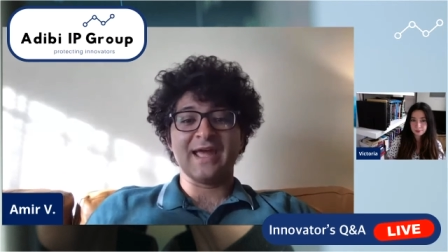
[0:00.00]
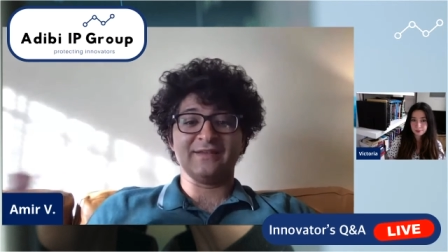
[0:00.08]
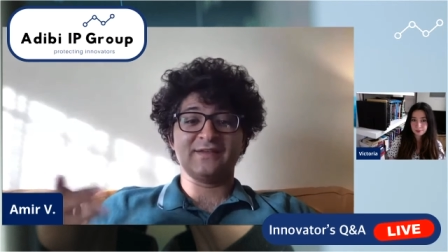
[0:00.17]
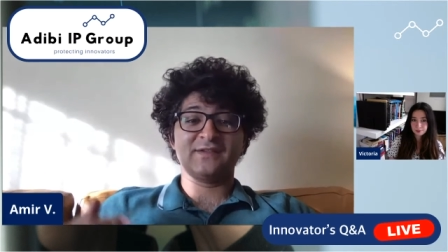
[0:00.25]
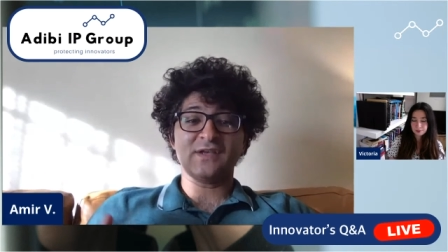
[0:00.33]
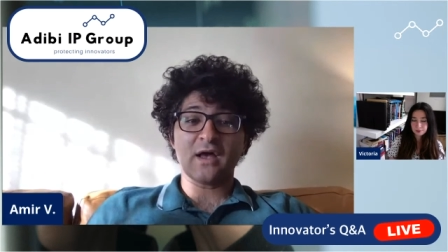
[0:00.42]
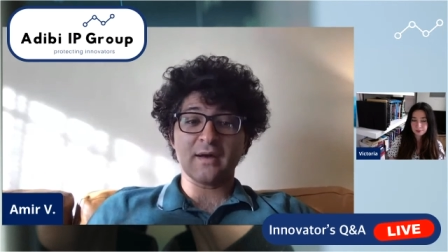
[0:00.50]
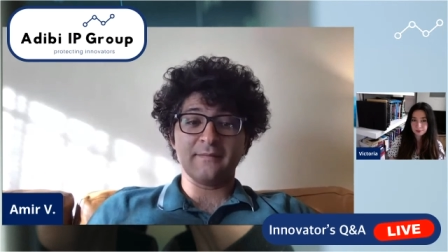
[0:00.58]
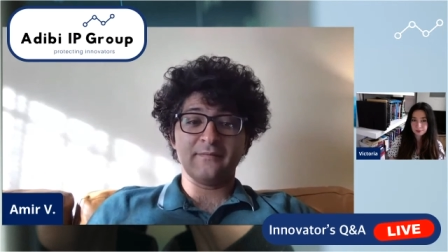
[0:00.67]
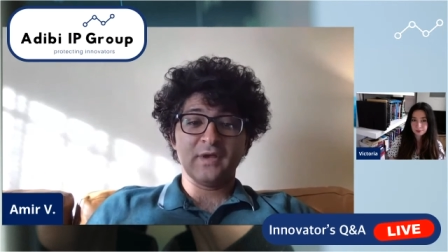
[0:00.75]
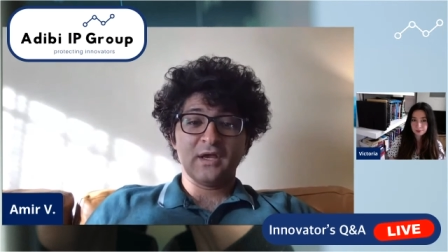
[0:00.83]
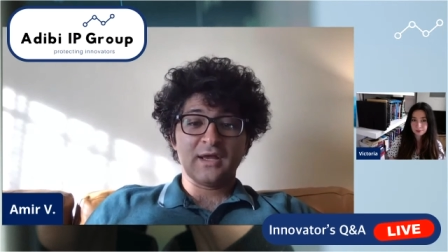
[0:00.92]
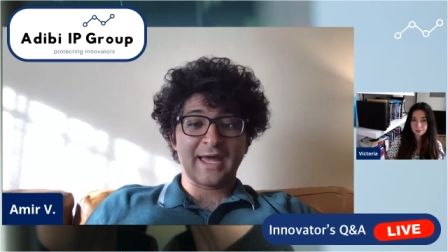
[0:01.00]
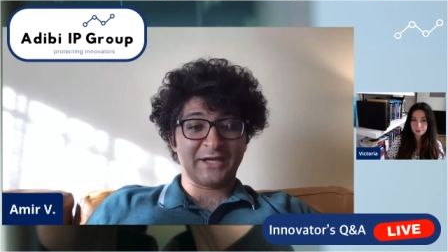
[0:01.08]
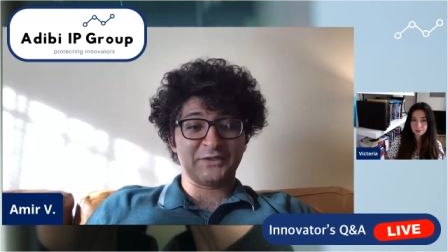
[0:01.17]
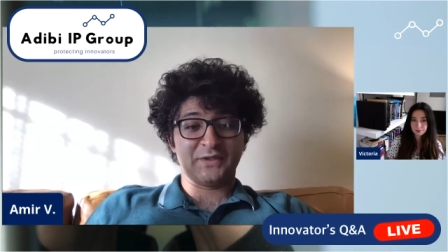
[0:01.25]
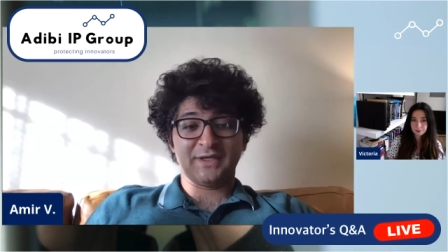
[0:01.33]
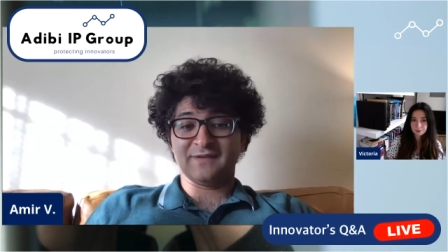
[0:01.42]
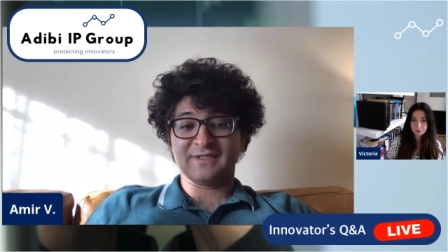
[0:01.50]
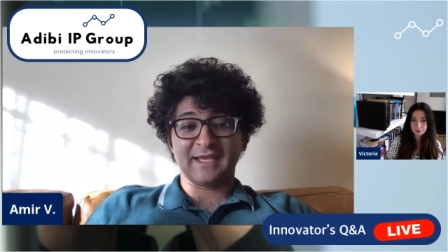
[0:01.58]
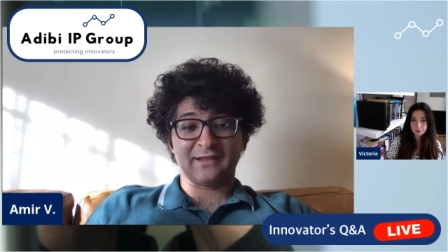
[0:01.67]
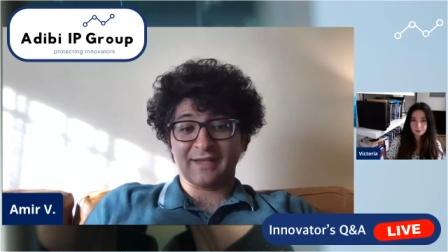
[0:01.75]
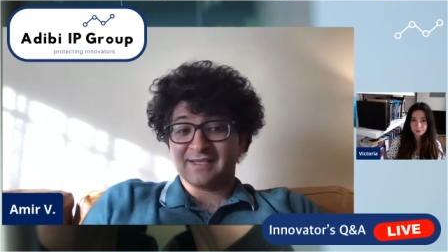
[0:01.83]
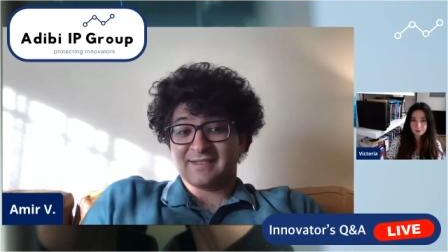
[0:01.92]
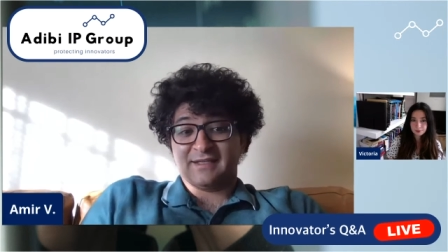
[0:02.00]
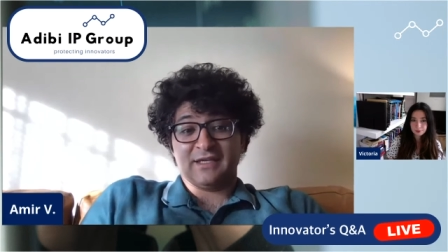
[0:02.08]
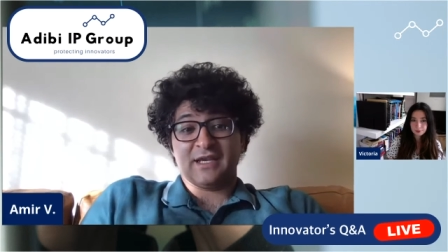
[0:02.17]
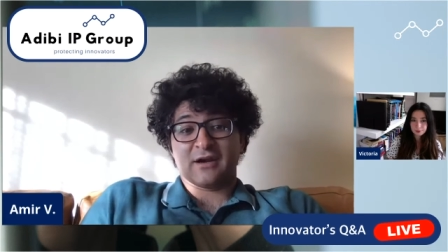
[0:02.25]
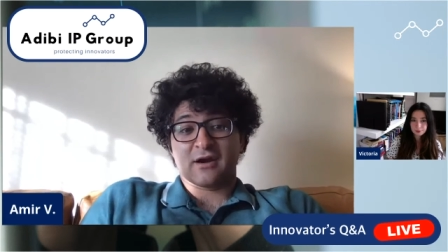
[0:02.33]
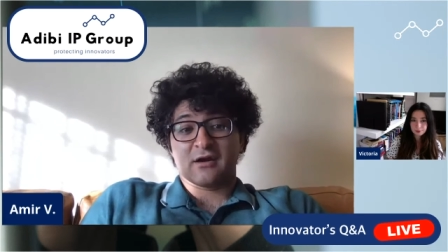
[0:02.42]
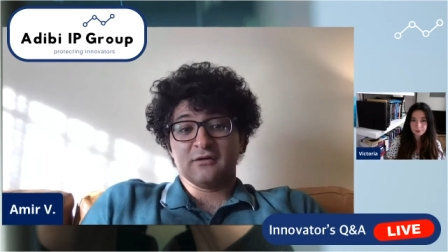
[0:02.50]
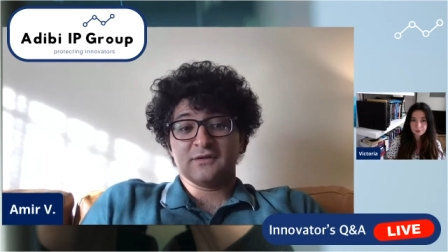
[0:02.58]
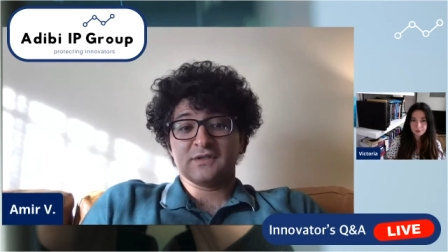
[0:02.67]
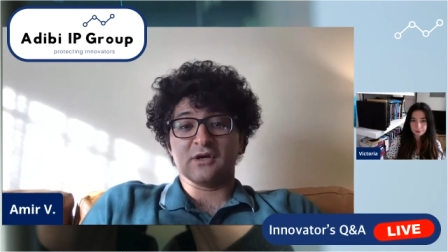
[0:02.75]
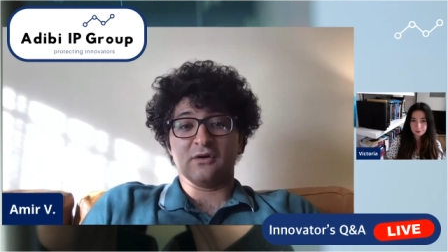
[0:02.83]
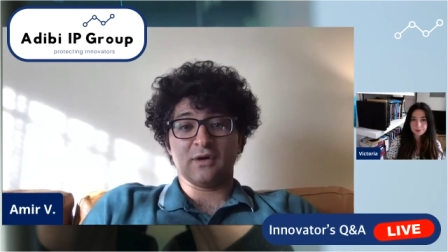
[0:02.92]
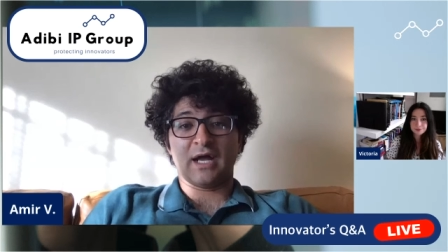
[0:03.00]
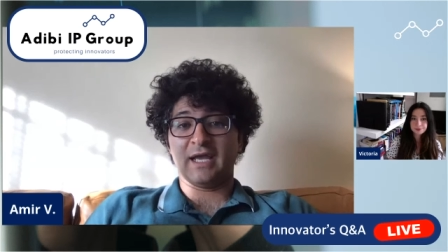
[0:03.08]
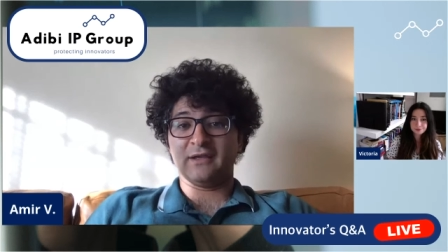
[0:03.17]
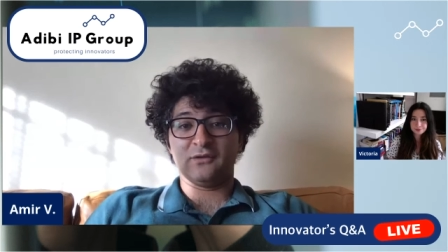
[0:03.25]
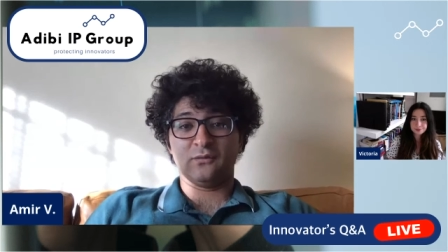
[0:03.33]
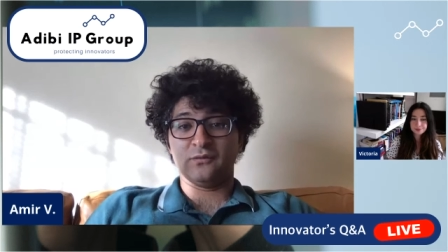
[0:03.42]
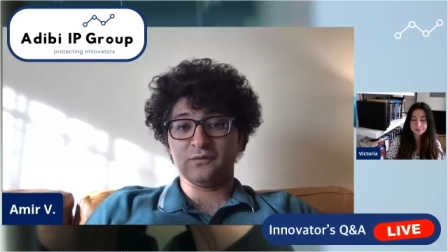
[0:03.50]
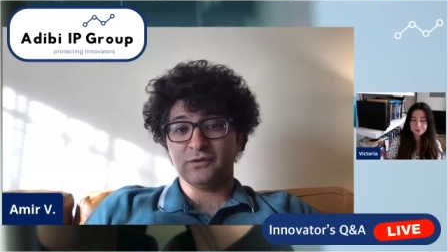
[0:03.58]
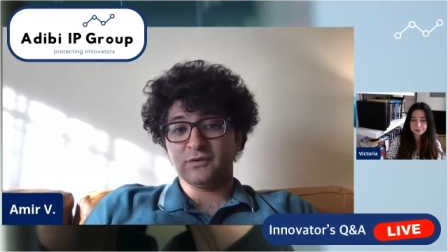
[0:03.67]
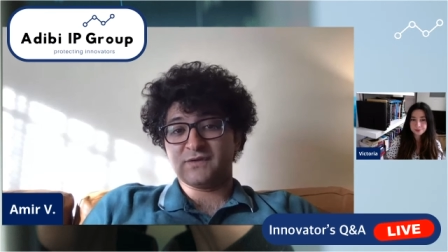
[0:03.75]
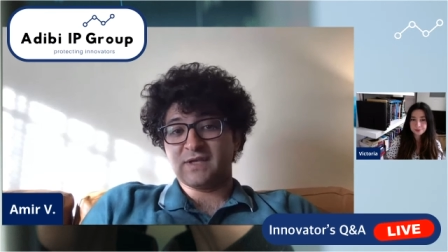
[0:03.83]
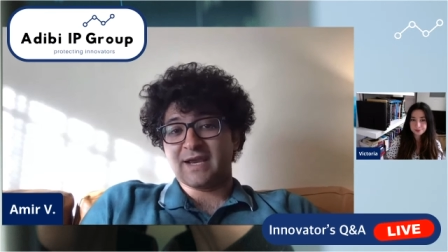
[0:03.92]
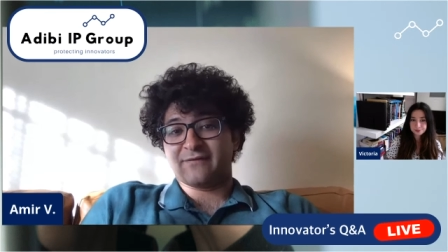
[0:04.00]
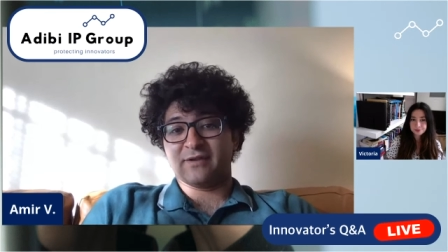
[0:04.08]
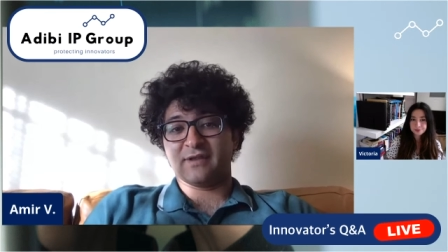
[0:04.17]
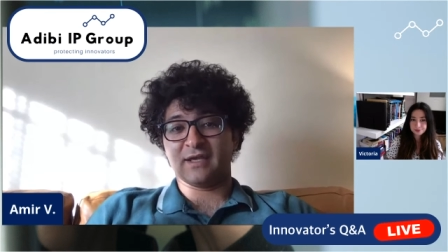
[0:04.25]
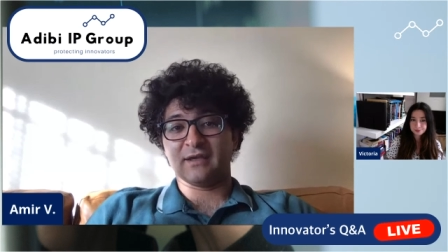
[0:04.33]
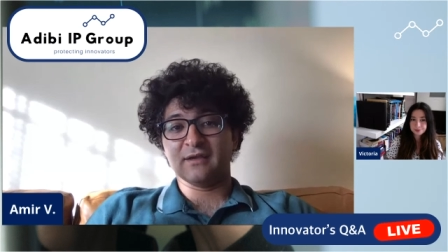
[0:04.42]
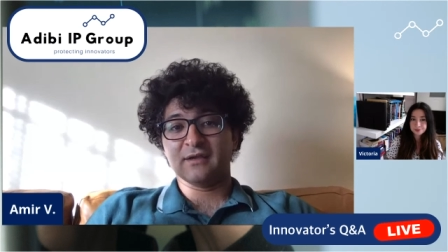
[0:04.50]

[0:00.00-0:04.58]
and some actually even take less than a year. So you see everything.